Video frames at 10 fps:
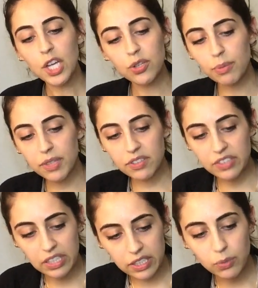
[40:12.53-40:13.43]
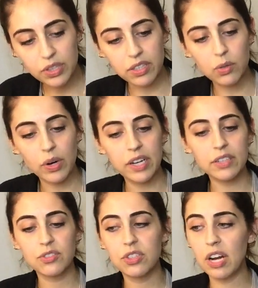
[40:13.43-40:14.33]
you could be dealing with an
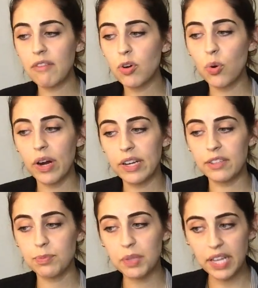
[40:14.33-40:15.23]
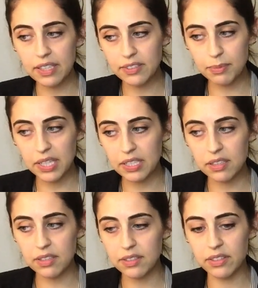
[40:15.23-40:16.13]
aquarius you could have aquarius
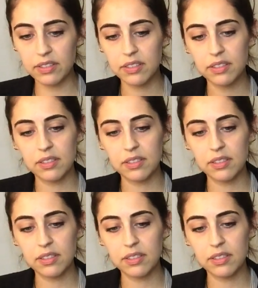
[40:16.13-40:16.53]
placements